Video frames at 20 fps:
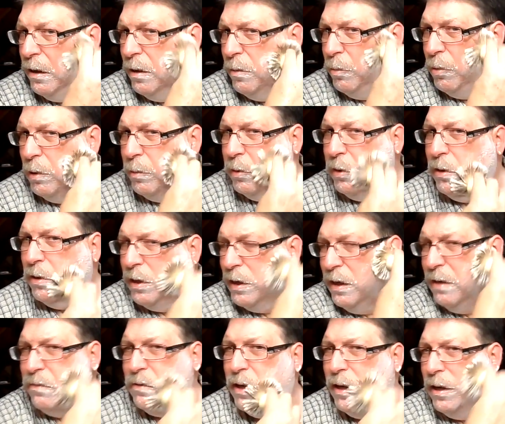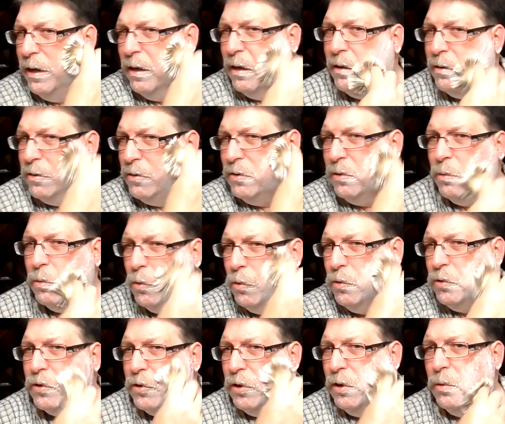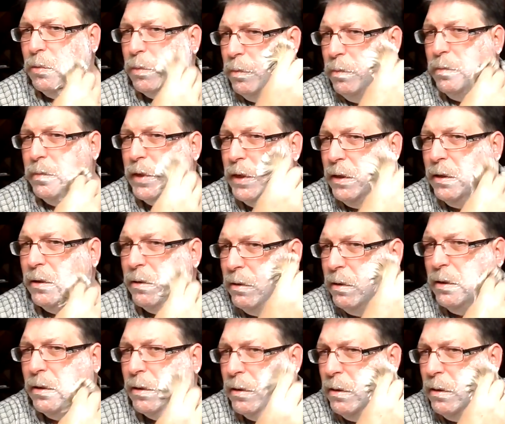And I'm probably going to have to add some more soap here.